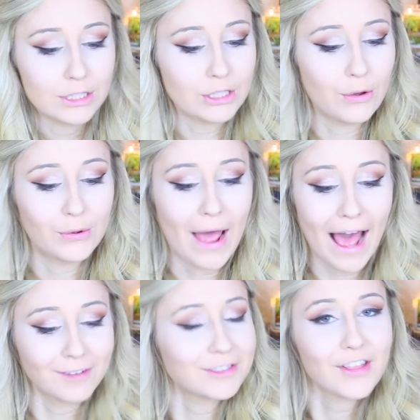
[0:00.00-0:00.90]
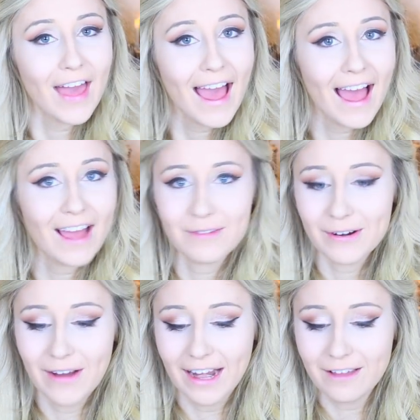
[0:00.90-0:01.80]
So after that,
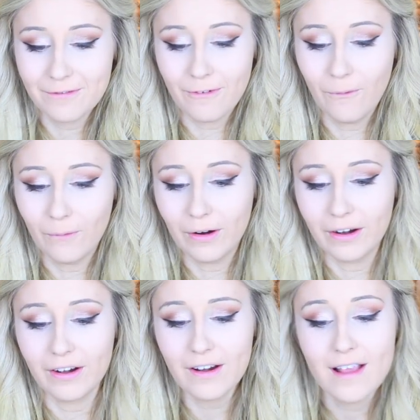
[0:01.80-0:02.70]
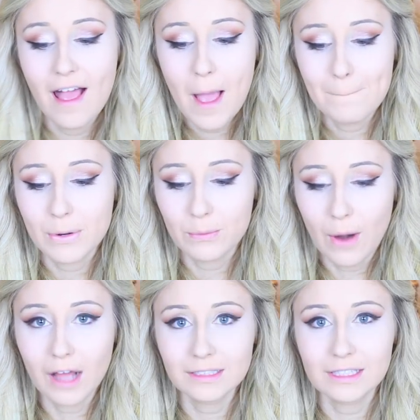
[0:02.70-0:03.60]
we're ready for
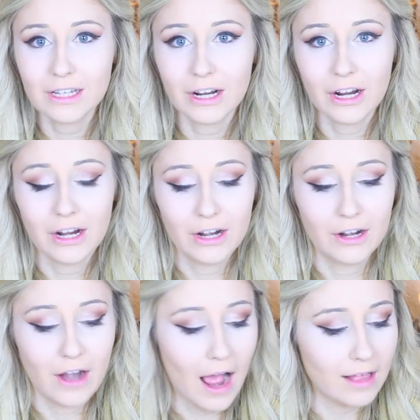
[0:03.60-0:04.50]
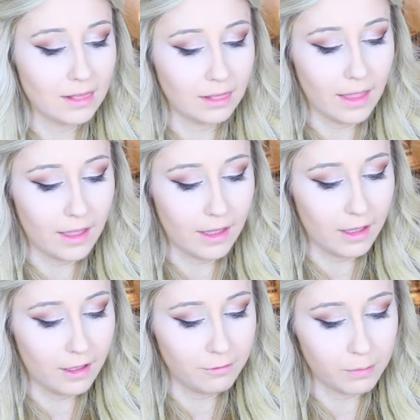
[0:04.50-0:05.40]
bronzer. I
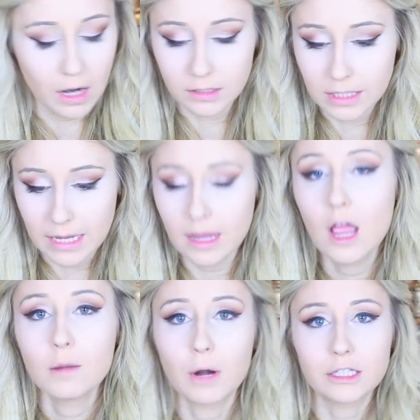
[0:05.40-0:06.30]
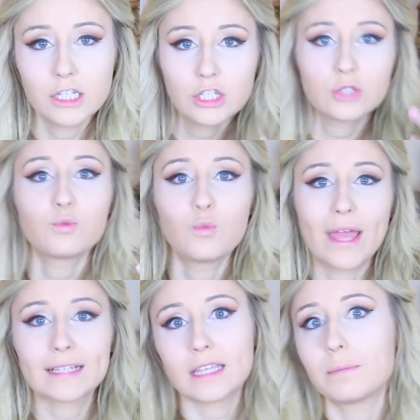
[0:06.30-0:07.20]
love bronzing. Bronzing just
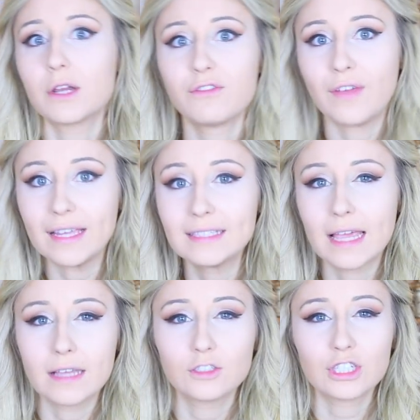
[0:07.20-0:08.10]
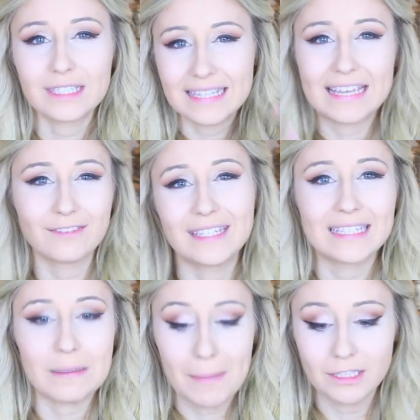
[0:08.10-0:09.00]
wakes up your face and just gives
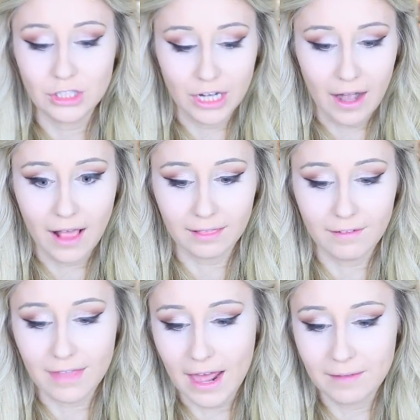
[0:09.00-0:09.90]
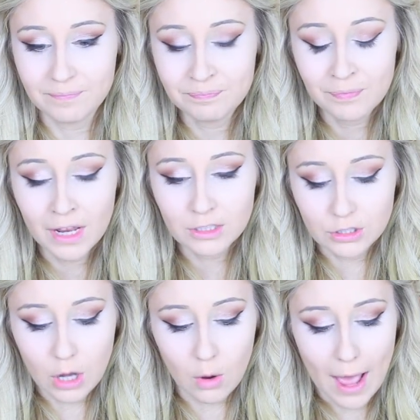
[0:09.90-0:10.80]
it dimension. I love that.
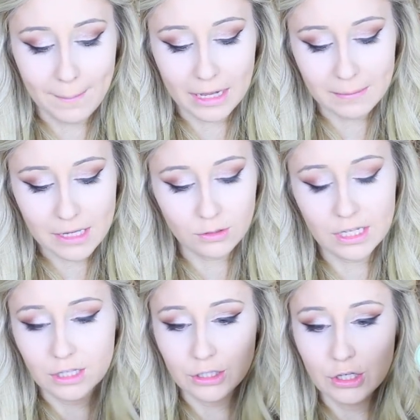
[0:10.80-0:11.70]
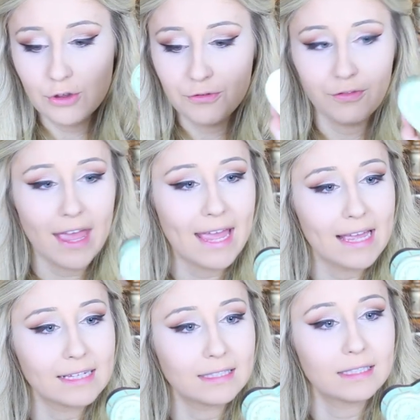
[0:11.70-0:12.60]
So I'm going to be using the Too
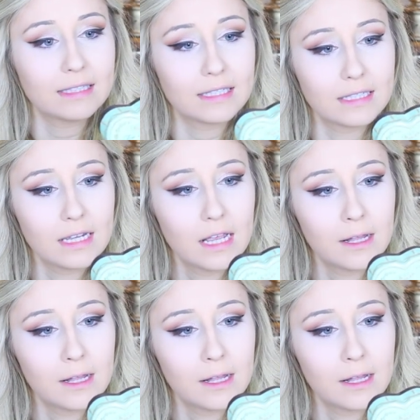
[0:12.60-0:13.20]
Faced